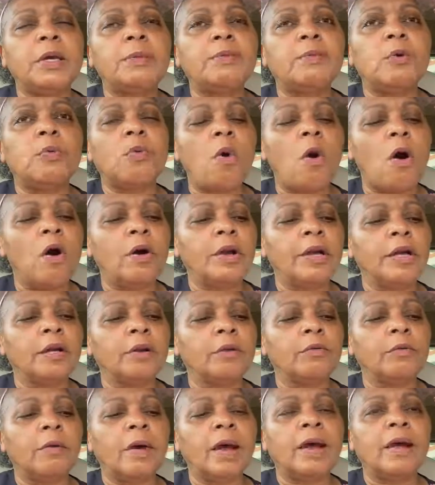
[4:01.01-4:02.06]
people walking
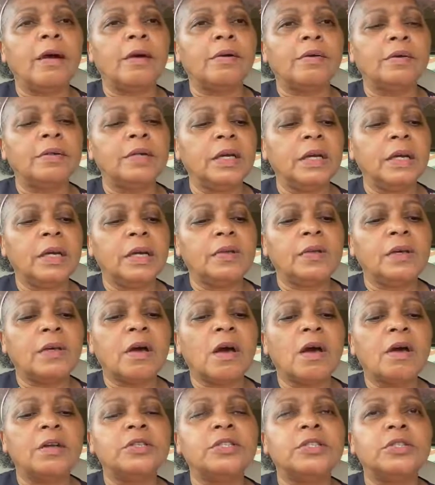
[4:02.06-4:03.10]
around the
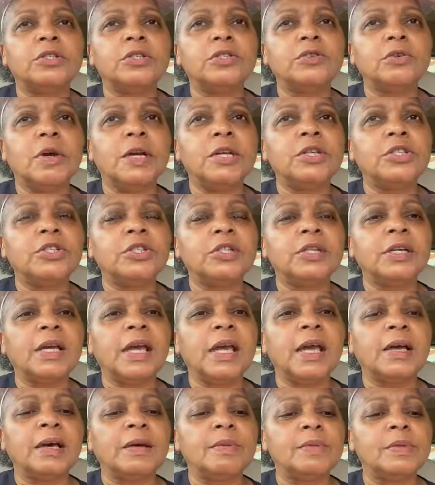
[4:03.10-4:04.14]
concentration
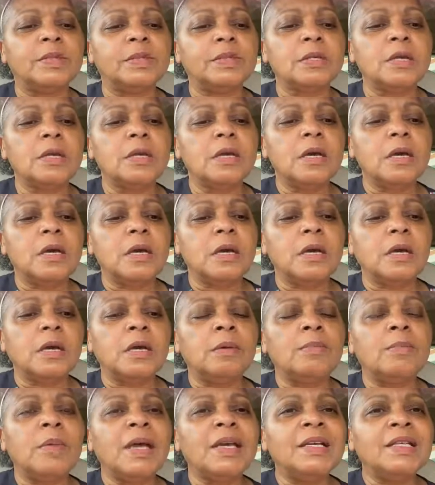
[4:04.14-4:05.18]
camps,
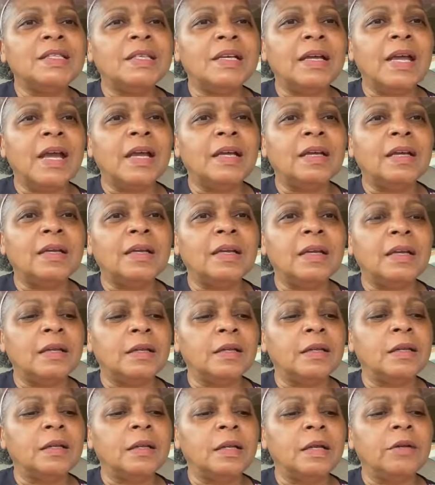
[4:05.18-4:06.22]
emaciated
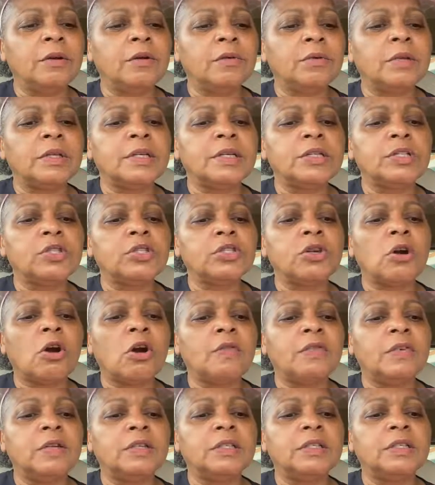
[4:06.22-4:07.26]
and literally
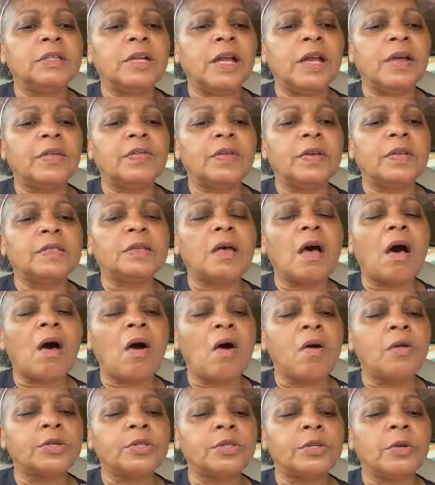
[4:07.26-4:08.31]
starving to death, is
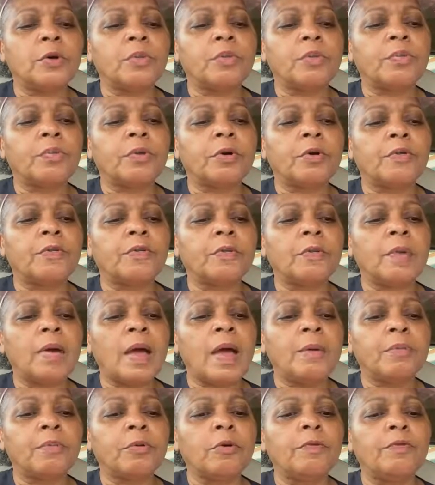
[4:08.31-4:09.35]
also prof
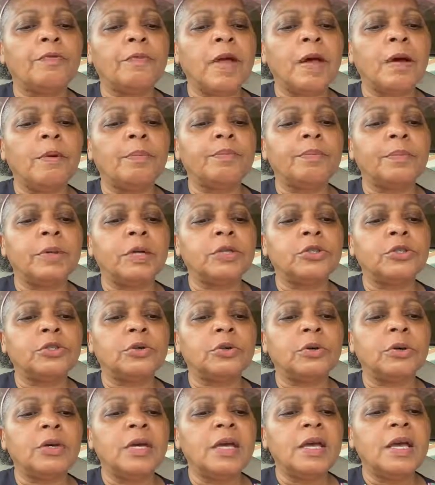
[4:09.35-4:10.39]
a profound
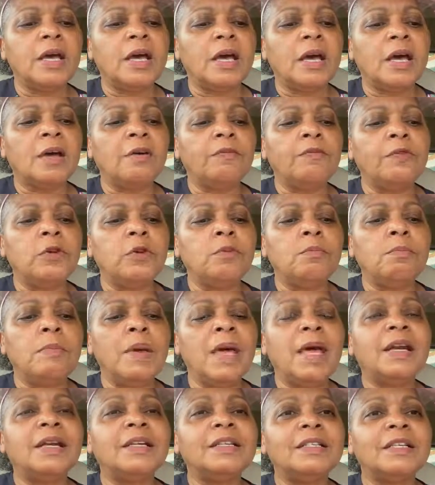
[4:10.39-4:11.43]
picture of
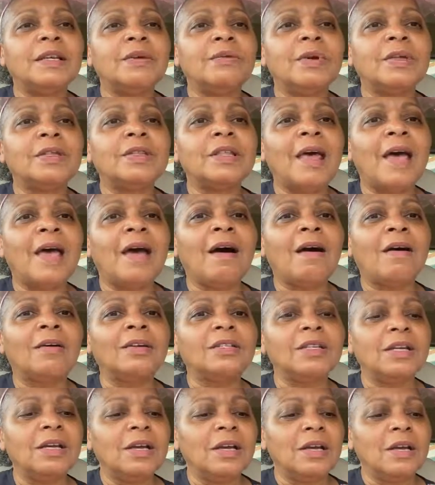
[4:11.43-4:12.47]
humanity
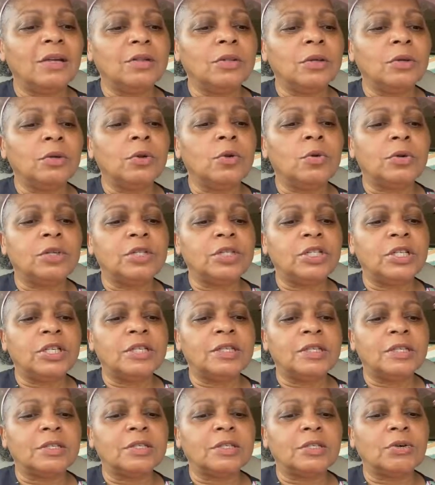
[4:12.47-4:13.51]
without the Lord
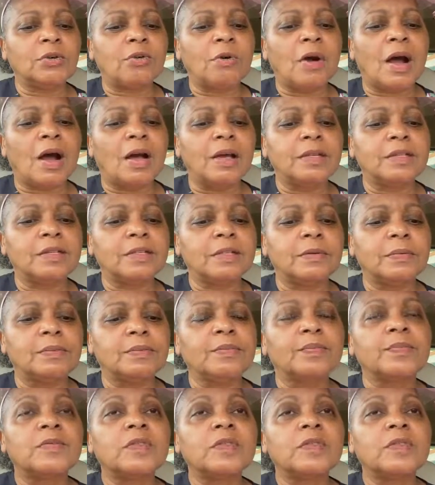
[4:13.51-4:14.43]
Jesus Christ.